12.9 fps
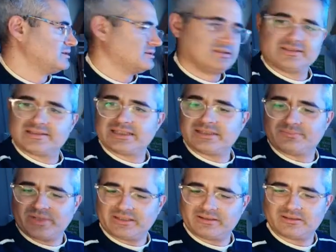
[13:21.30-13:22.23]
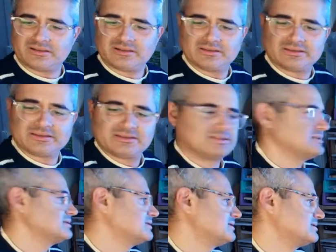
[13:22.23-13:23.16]
Is that better?
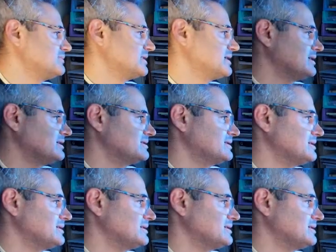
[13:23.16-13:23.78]
Is that